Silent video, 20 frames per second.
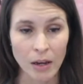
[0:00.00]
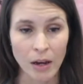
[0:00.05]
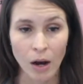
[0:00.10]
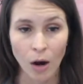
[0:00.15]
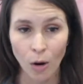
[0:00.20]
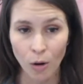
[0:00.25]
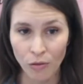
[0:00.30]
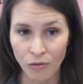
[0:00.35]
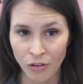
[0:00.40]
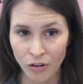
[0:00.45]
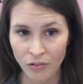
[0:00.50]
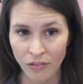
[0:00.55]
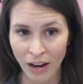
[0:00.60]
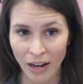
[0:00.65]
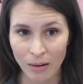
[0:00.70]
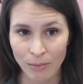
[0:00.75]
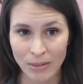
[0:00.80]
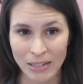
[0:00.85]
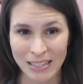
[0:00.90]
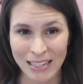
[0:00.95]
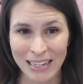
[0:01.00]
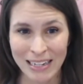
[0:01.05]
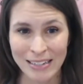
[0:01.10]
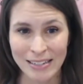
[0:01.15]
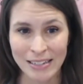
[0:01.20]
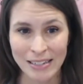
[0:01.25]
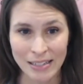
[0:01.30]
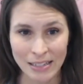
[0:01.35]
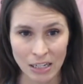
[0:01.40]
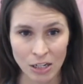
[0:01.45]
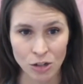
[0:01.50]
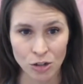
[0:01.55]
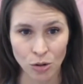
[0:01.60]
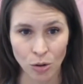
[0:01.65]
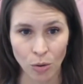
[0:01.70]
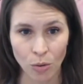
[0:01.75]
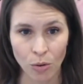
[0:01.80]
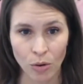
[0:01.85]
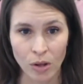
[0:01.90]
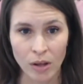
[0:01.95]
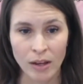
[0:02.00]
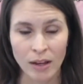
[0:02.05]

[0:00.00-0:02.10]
Whole food vitamin C is essential,